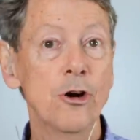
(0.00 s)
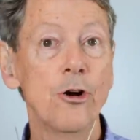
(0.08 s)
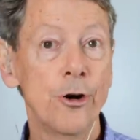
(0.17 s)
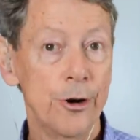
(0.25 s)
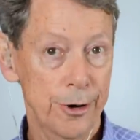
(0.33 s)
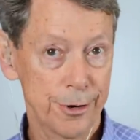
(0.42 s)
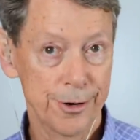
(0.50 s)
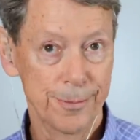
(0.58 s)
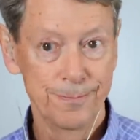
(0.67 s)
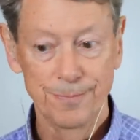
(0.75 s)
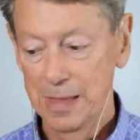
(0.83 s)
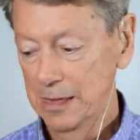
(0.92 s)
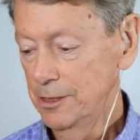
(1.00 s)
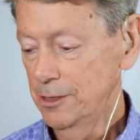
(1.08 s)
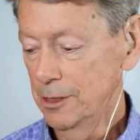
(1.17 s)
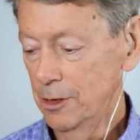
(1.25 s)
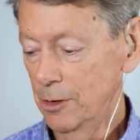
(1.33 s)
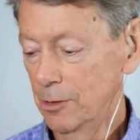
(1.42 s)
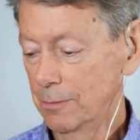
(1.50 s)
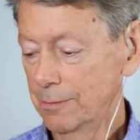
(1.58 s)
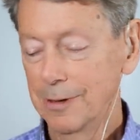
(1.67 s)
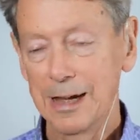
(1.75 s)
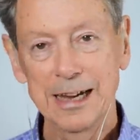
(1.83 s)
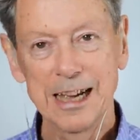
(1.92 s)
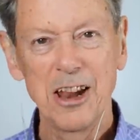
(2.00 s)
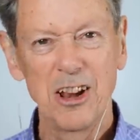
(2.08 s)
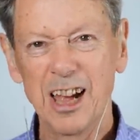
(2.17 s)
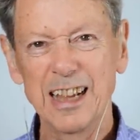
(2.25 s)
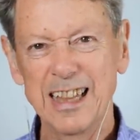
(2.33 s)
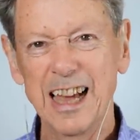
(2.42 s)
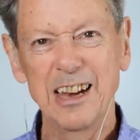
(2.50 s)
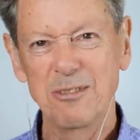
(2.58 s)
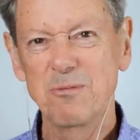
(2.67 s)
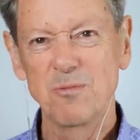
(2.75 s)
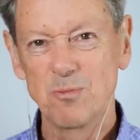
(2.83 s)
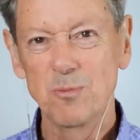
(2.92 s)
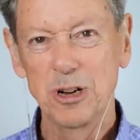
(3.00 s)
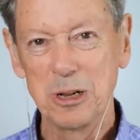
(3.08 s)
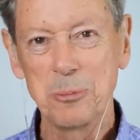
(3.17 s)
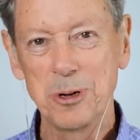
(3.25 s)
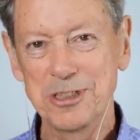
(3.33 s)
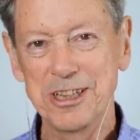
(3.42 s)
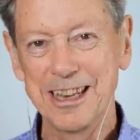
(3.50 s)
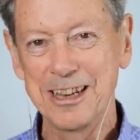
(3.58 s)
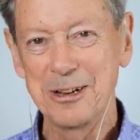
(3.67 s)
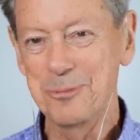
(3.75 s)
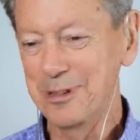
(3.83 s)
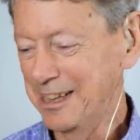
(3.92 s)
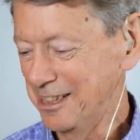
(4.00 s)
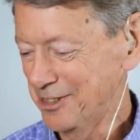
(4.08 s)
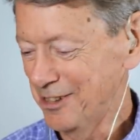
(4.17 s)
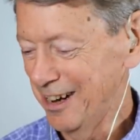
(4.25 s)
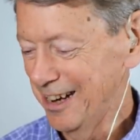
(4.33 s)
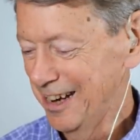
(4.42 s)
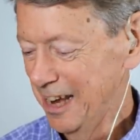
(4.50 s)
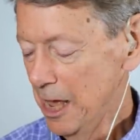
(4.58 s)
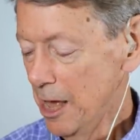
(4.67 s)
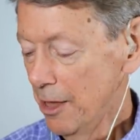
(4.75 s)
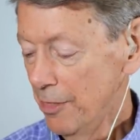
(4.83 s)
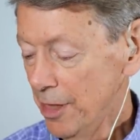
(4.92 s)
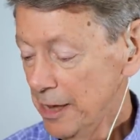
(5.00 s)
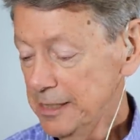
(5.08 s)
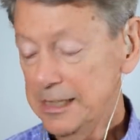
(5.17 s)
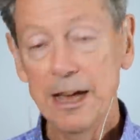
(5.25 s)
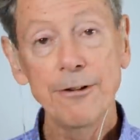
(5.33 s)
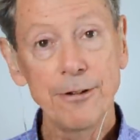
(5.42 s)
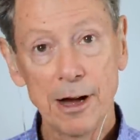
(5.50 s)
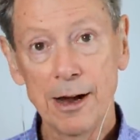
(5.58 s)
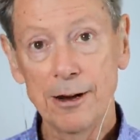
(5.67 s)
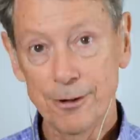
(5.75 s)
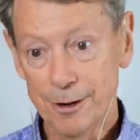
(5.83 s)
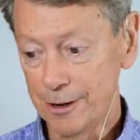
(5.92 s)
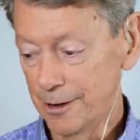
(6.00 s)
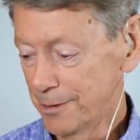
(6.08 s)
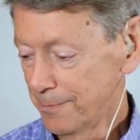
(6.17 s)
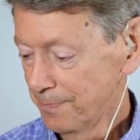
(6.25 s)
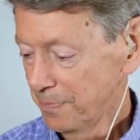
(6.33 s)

heard. So I kind of like that. Really puts it in a place, right? Thus have I heard.